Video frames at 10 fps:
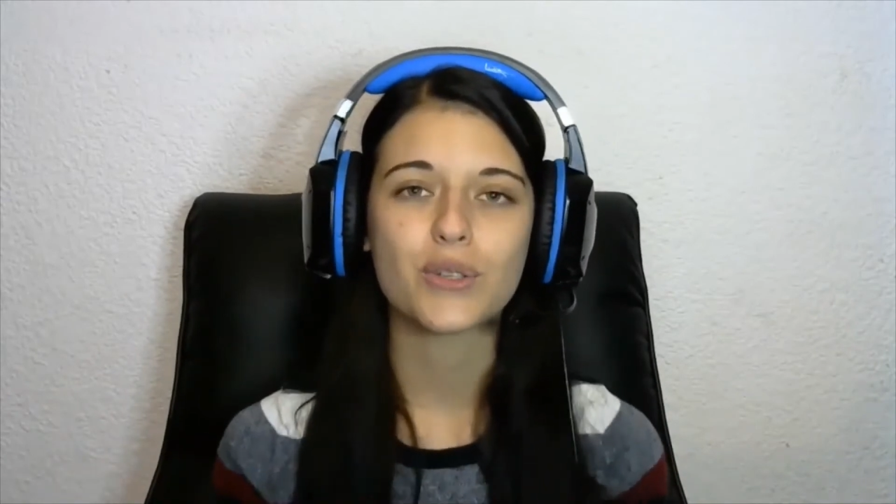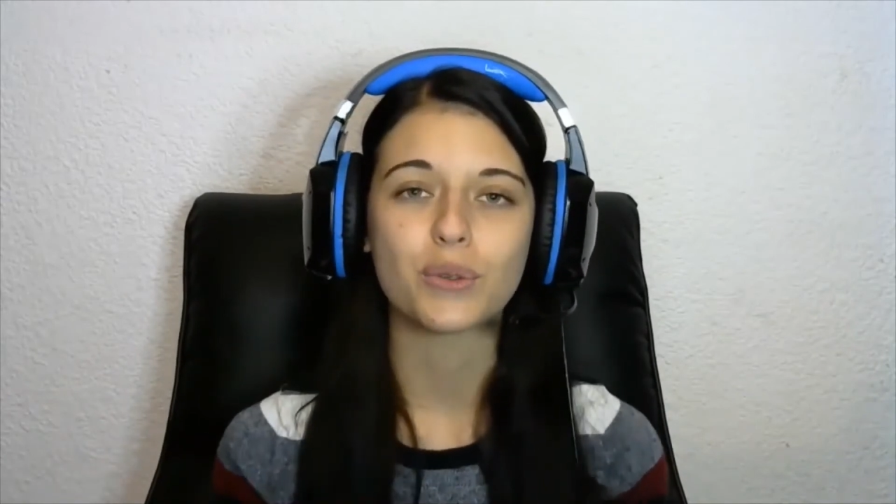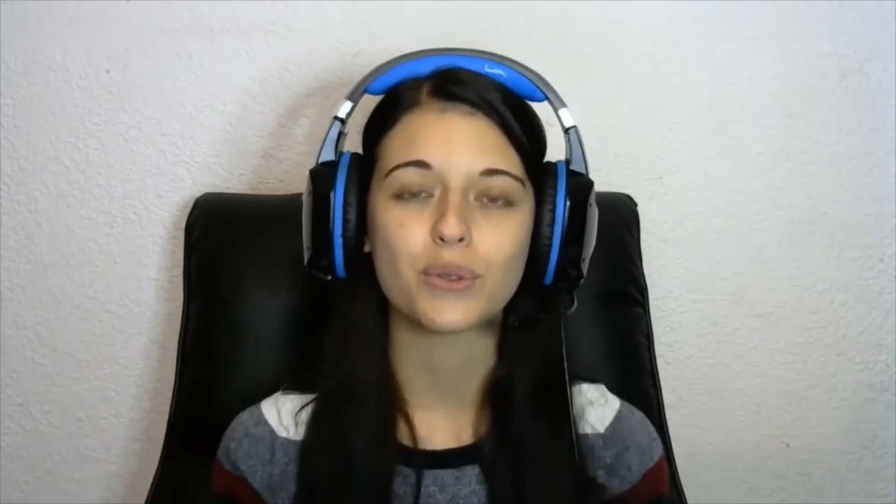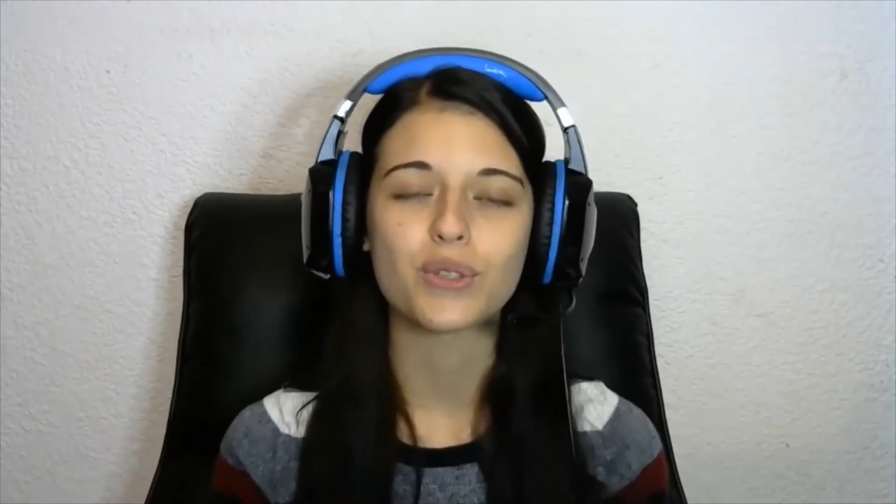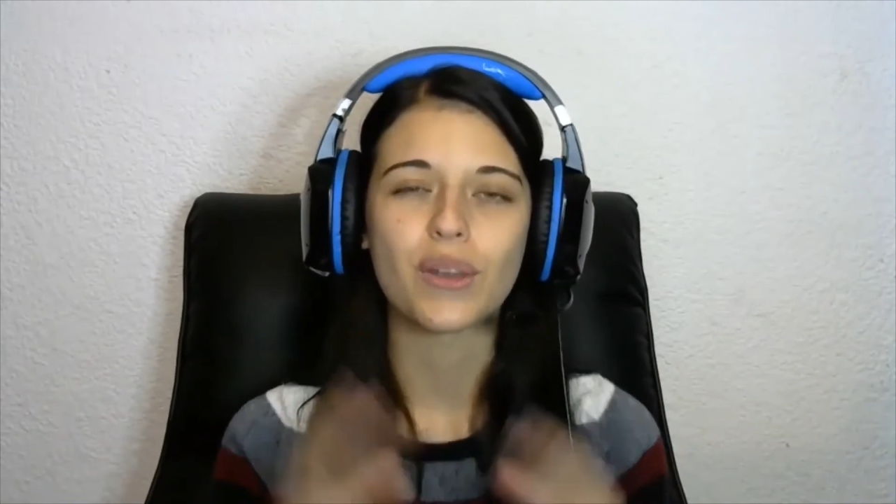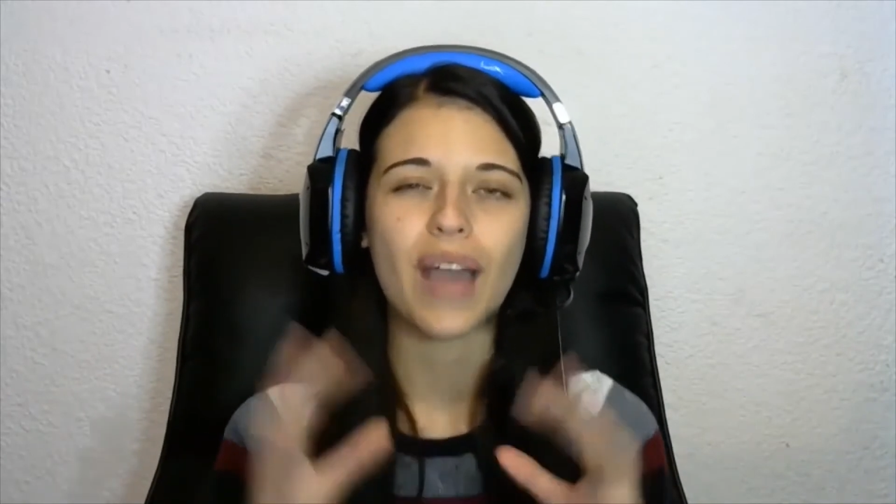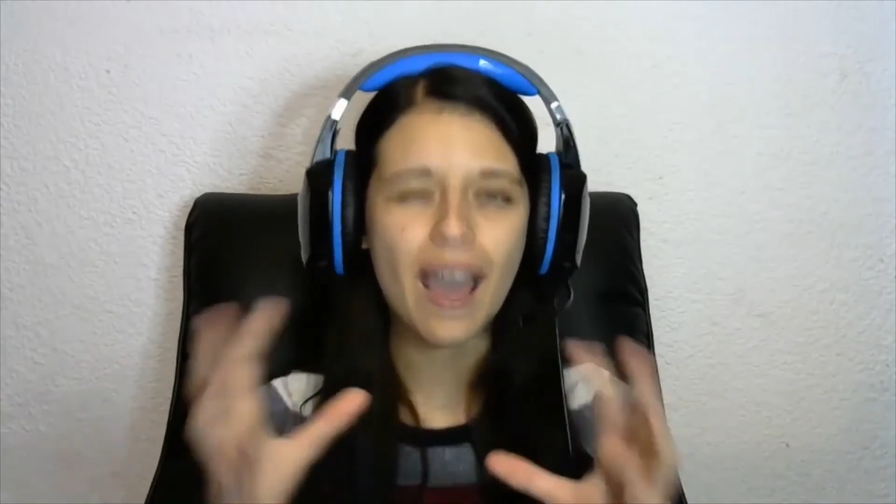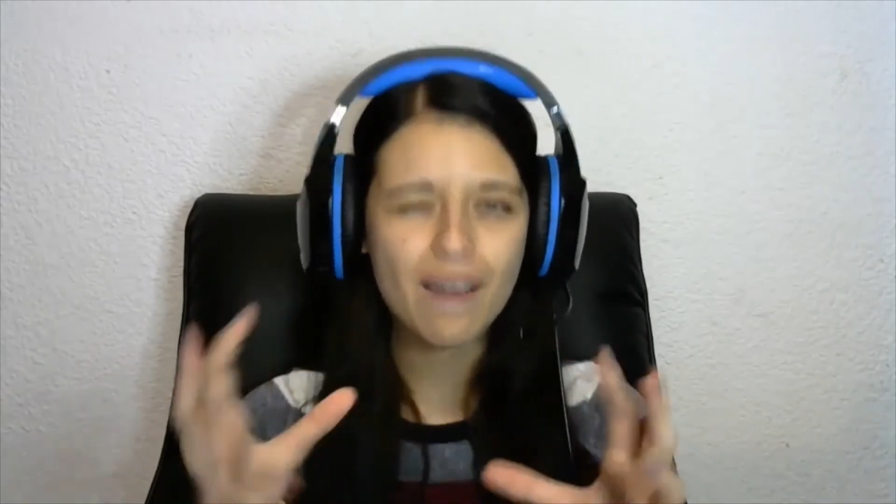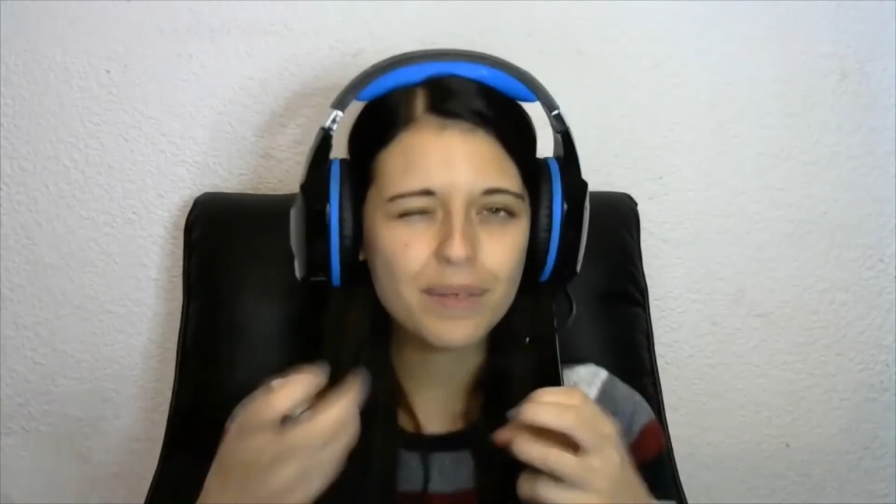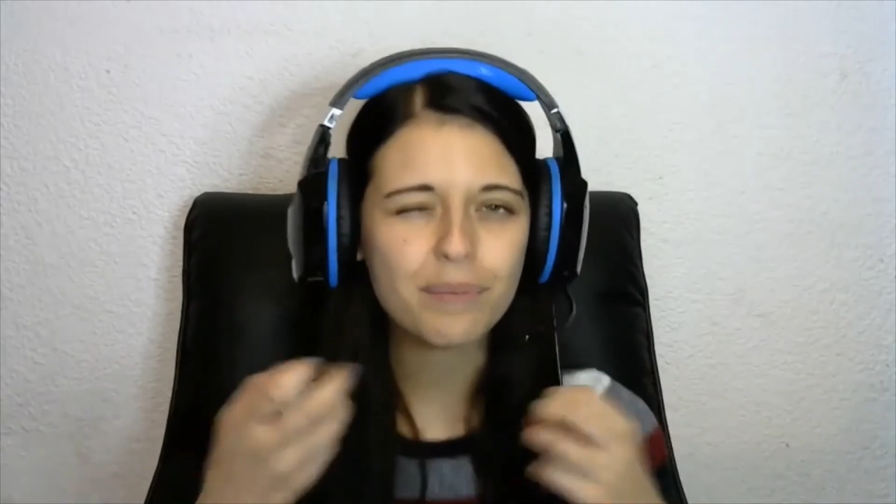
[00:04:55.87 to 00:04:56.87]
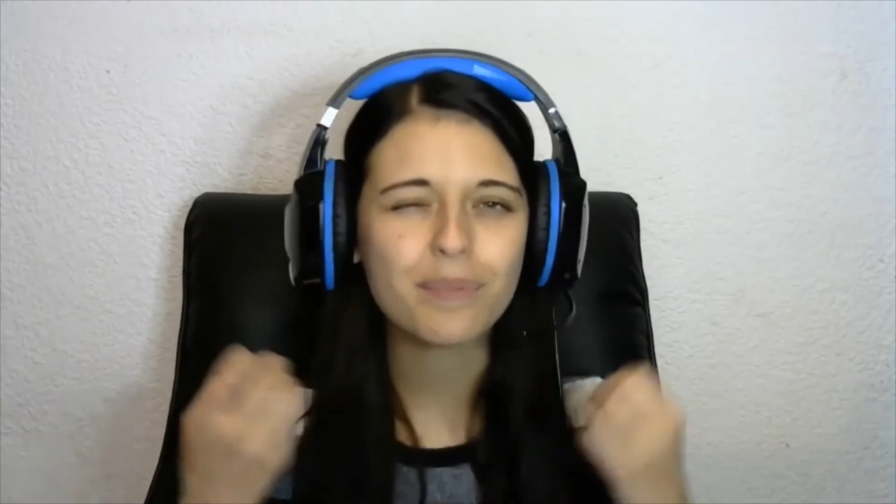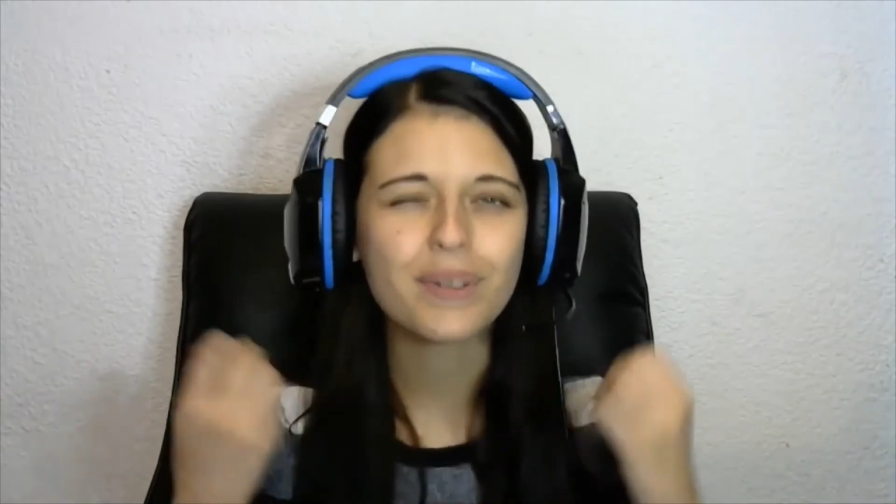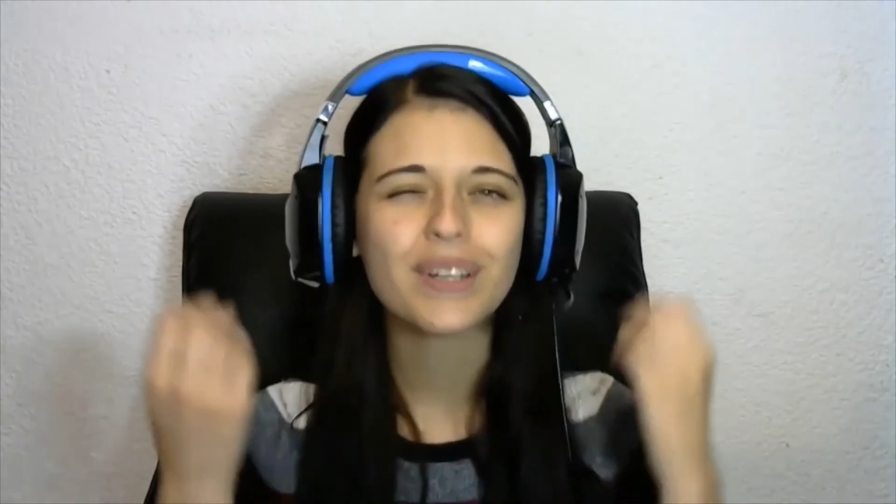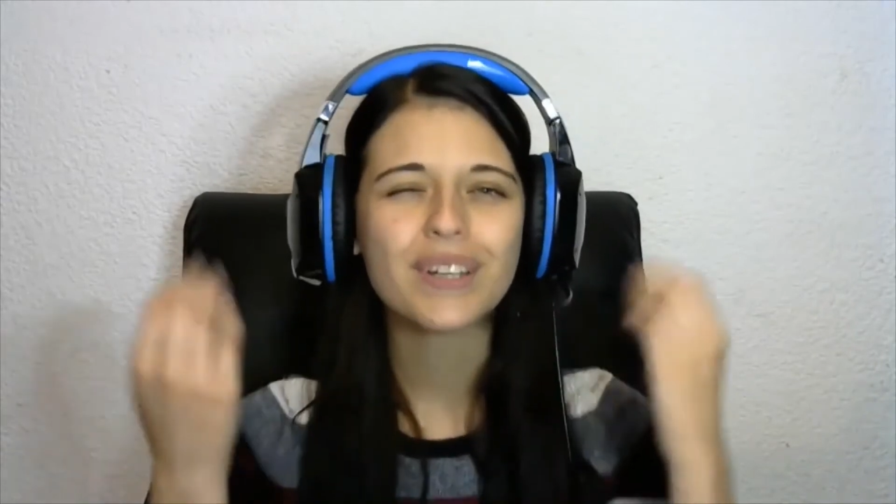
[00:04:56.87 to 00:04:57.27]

tool to have them